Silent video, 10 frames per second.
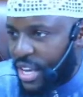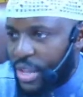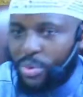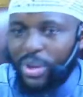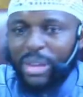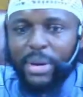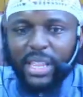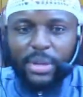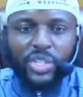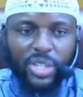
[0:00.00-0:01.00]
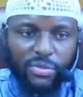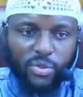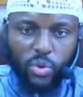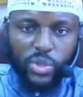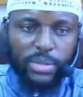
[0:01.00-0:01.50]
The ulama, they mention, of
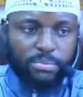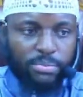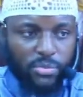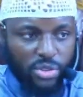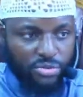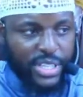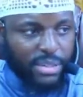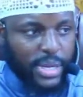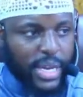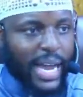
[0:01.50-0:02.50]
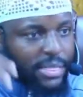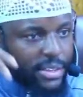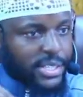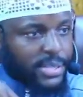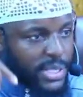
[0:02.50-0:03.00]
course, the reason behind this
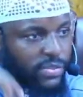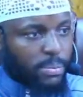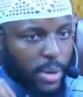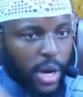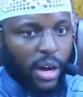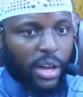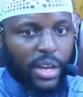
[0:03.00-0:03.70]
specific part,